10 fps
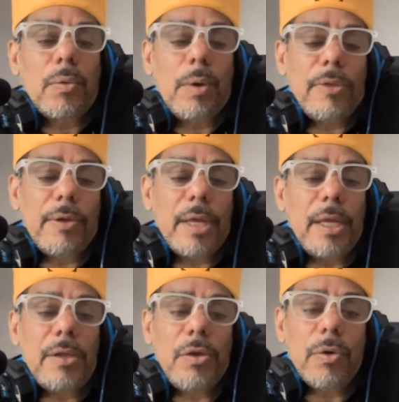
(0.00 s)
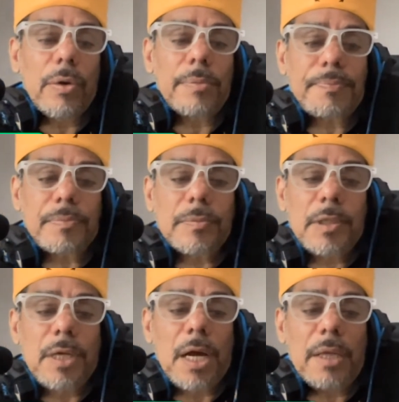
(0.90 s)
whether in your
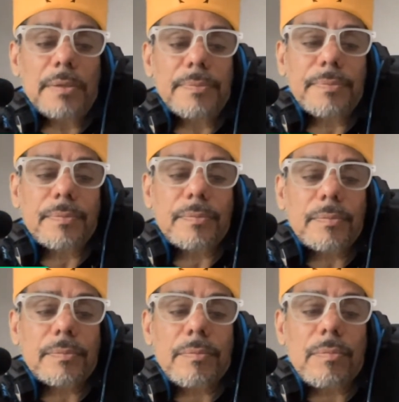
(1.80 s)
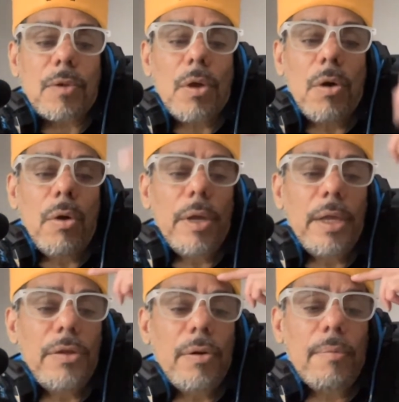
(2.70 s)
gut or
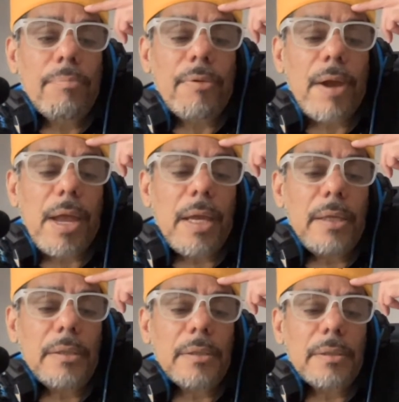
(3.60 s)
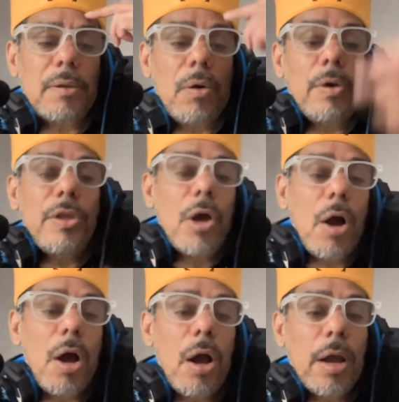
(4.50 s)
in your brain or in your
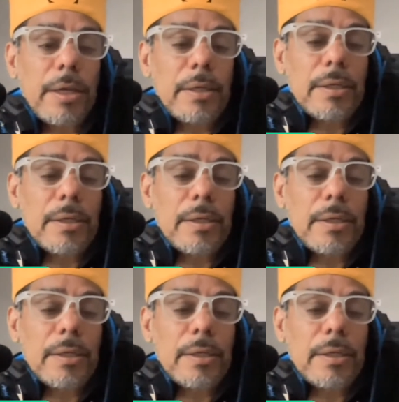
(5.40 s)
heart